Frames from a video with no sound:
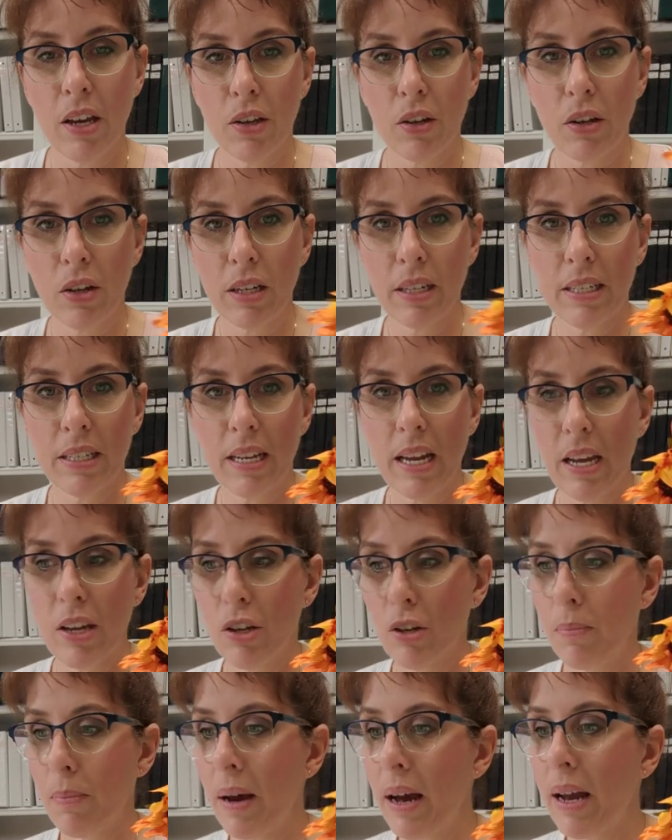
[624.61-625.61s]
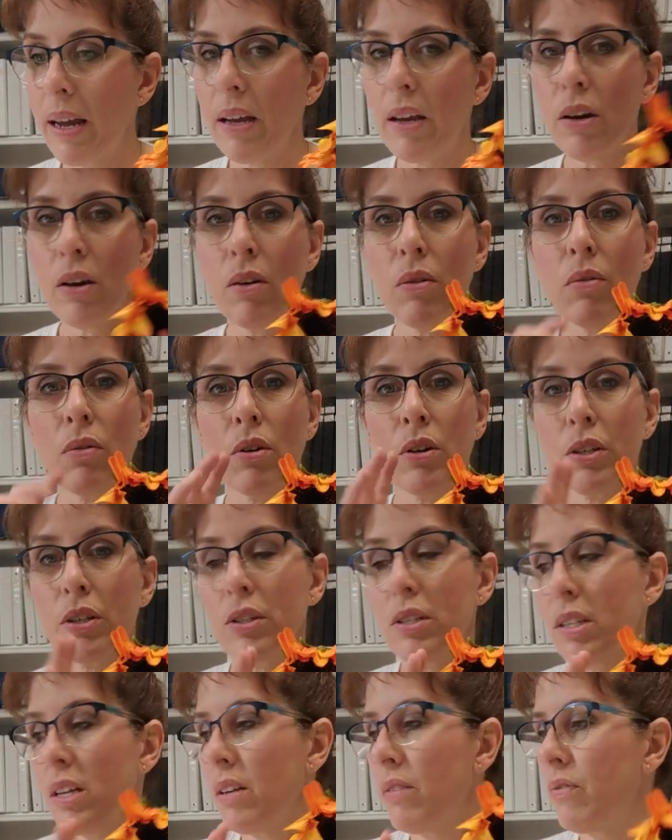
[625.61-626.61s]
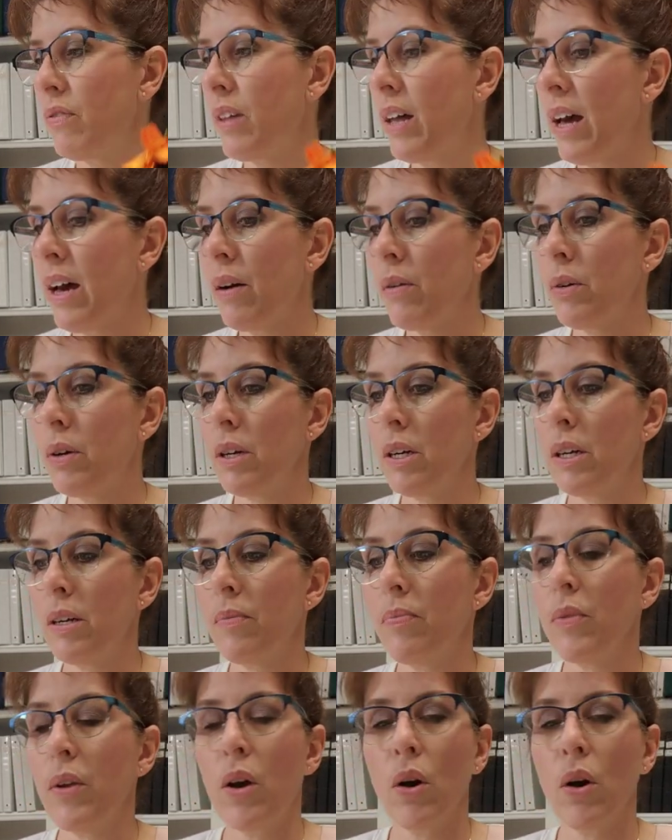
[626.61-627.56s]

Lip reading: You're going to take your pine cone or your sunflower,